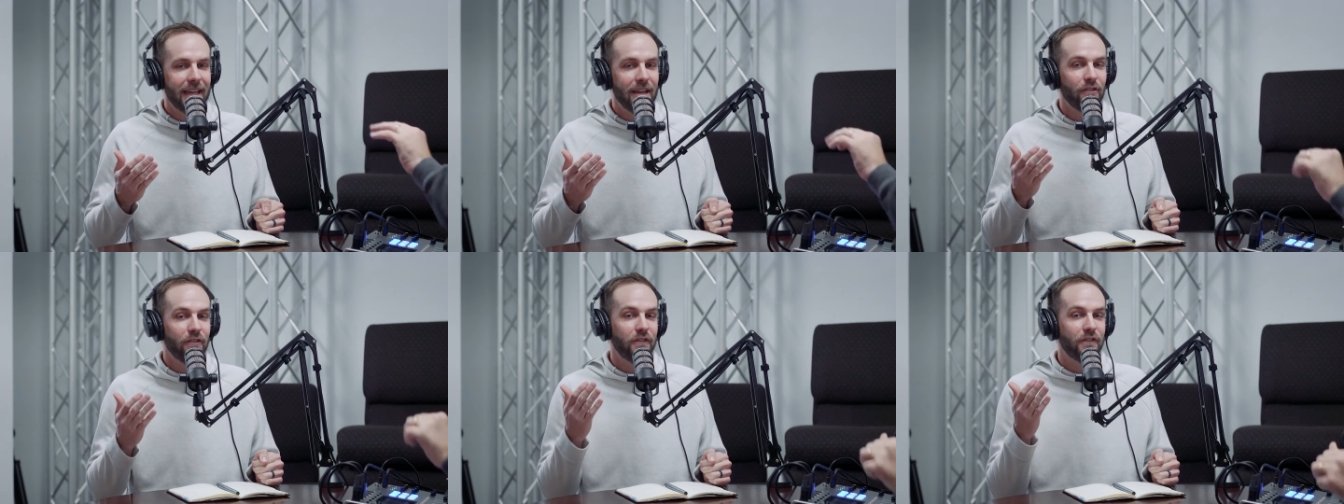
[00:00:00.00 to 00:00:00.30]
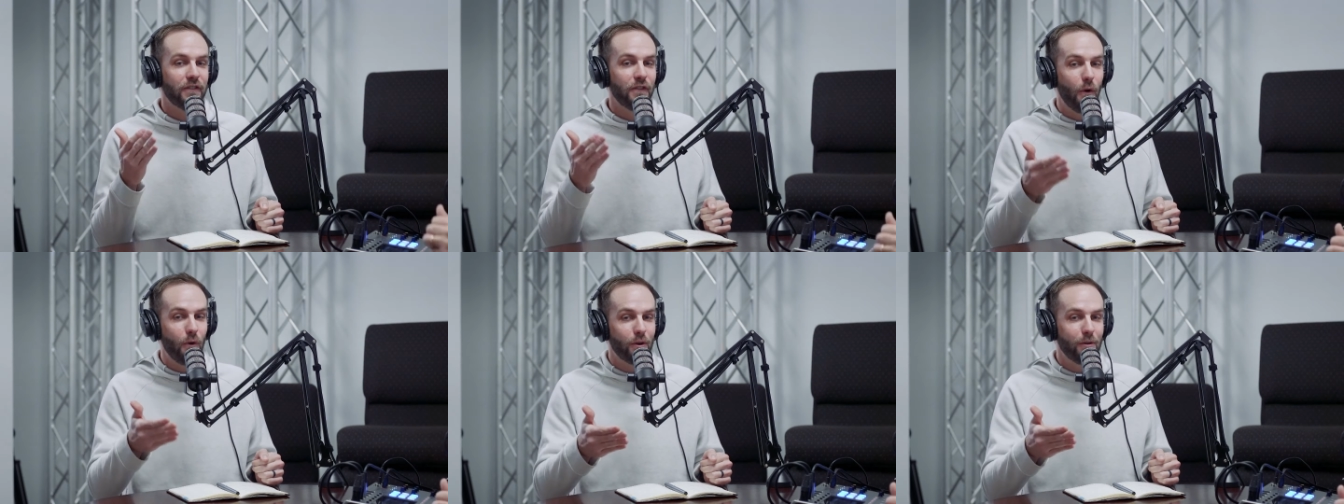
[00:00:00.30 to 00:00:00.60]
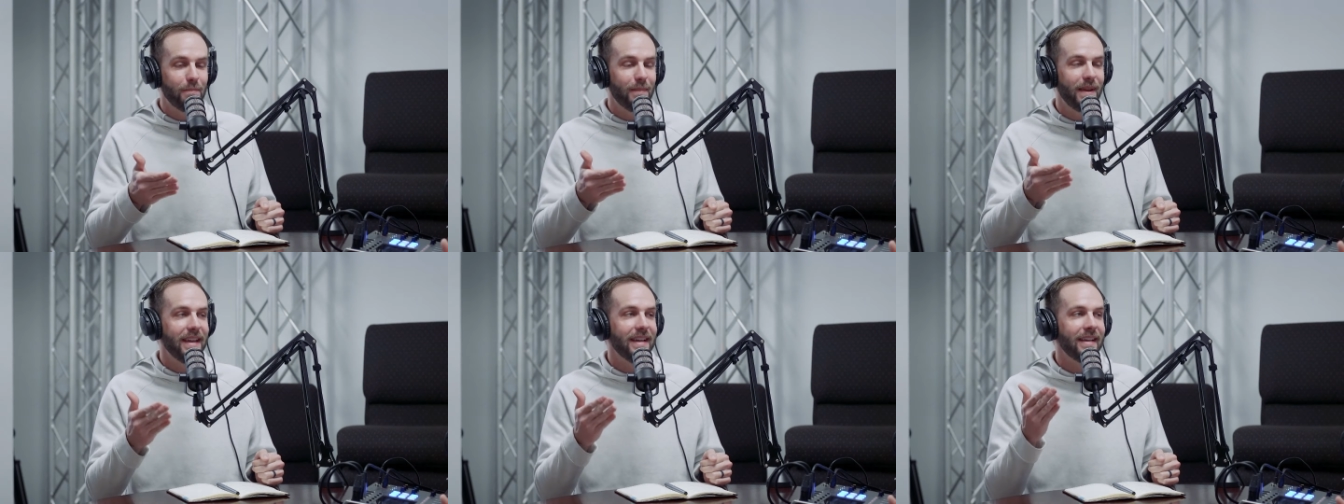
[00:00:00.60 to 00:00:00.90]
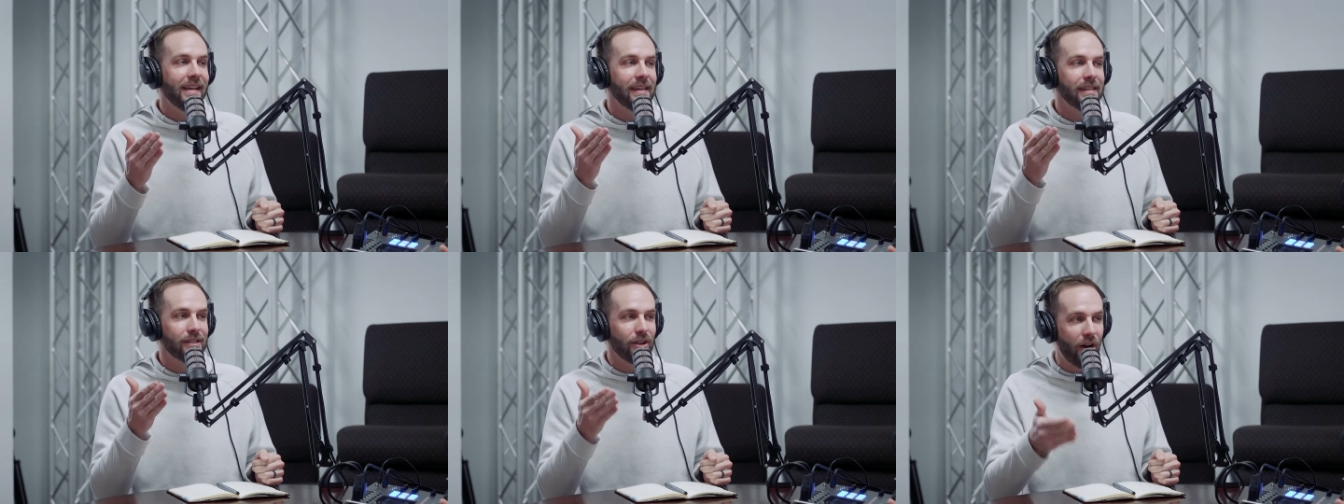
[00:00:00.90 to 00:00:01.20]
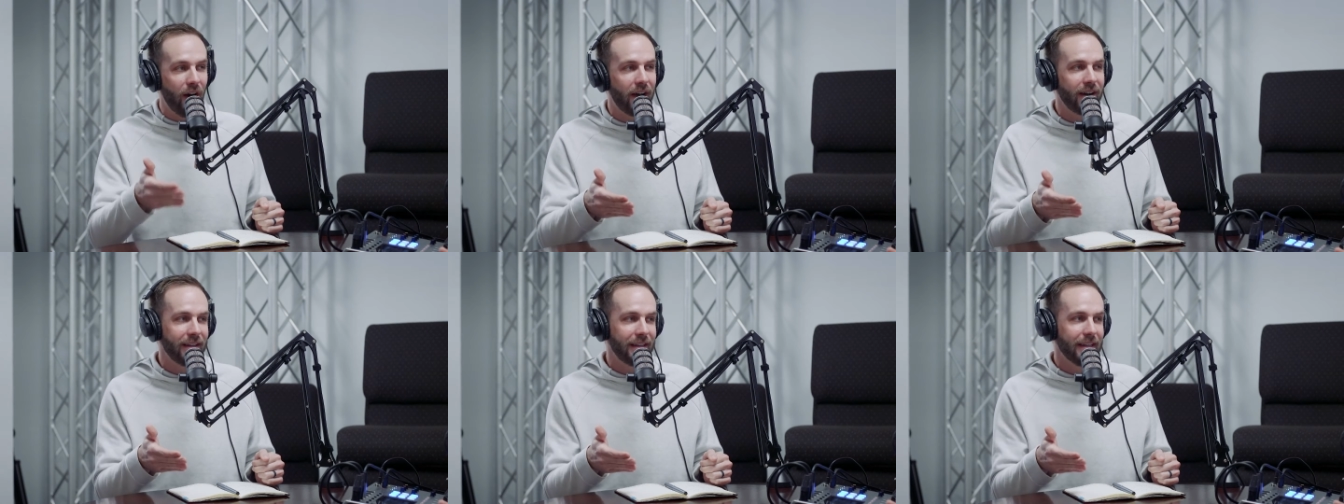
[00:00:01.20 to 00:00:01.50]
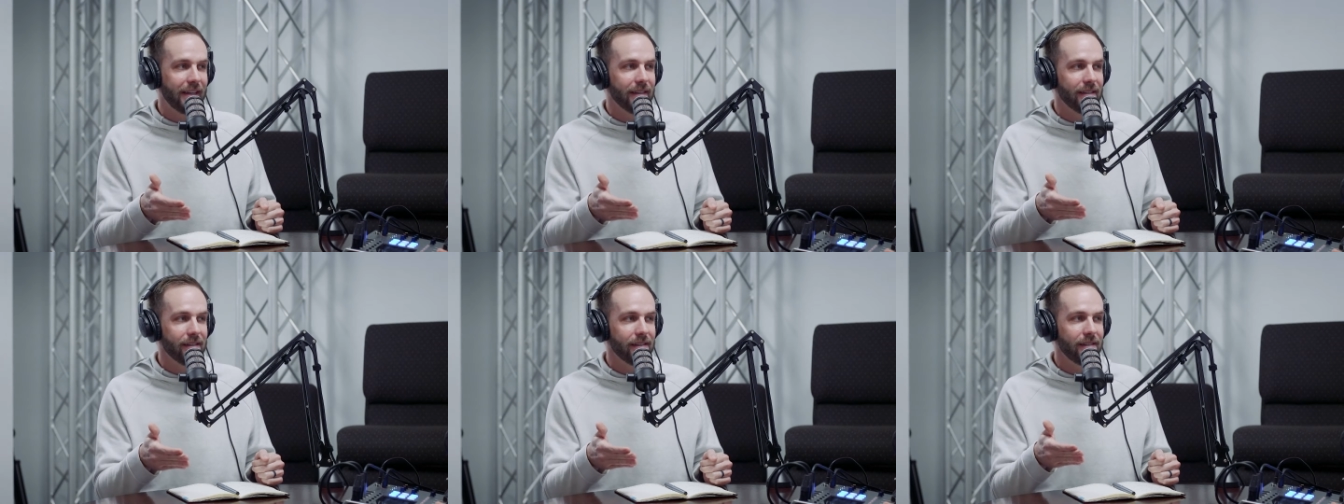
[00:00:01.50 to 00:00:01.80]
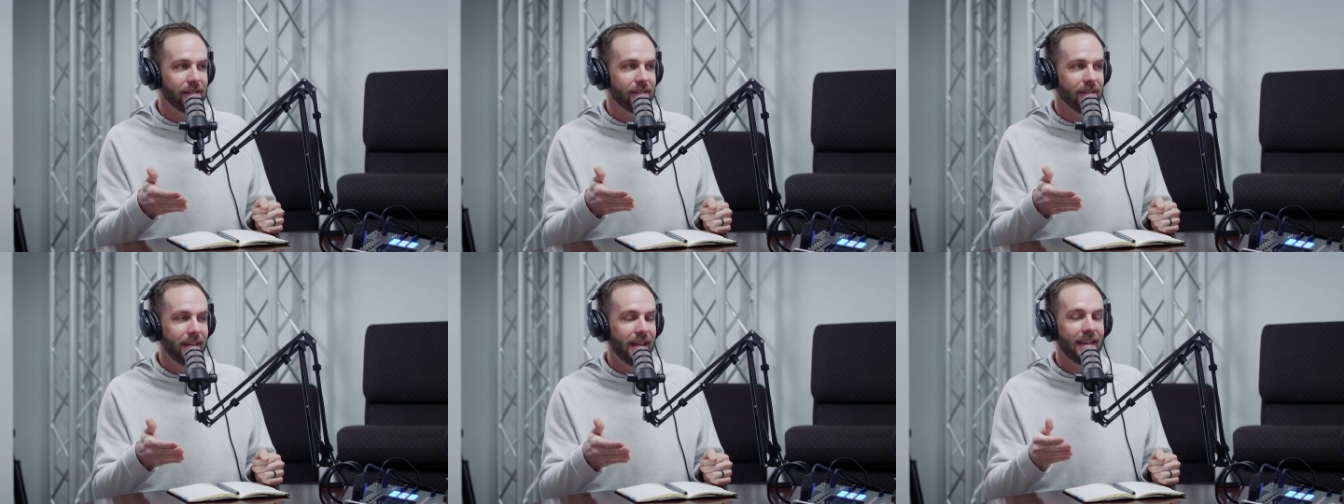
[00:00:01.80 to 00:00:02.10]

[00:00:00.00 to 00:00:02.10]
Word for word: Informing his yeah, audience yeah.